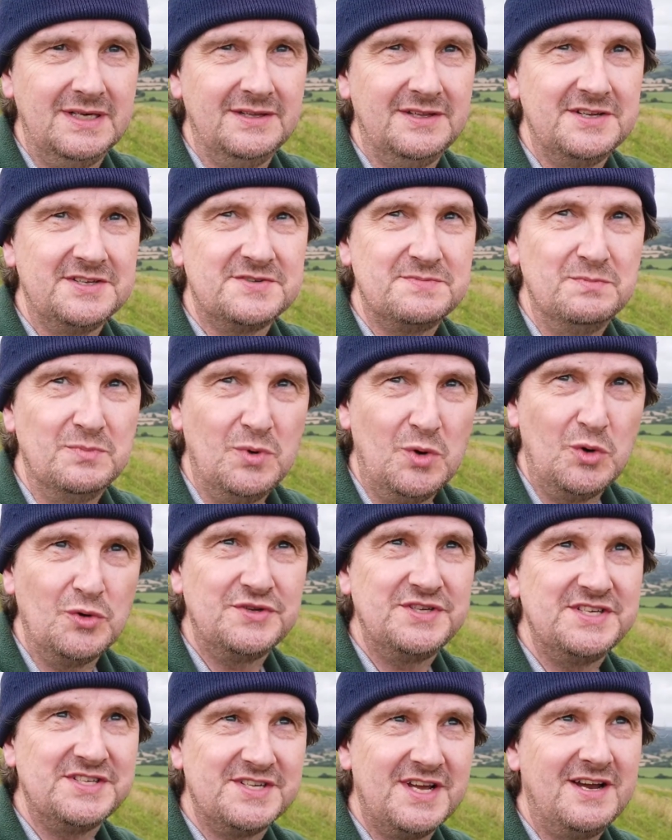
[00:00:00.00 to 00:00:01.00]
that's
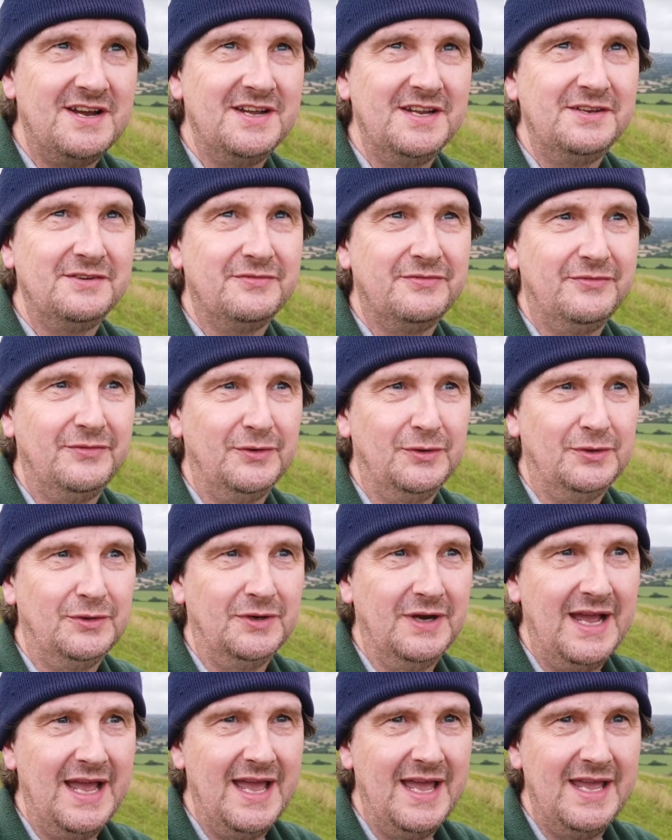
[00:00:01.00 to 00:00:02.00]
more designed
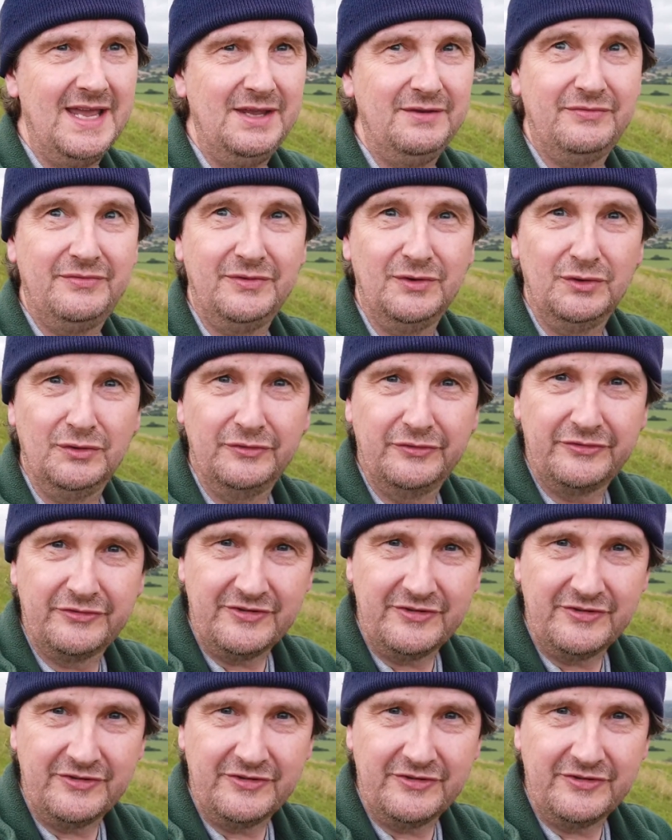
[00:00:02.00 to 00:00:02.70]
for a full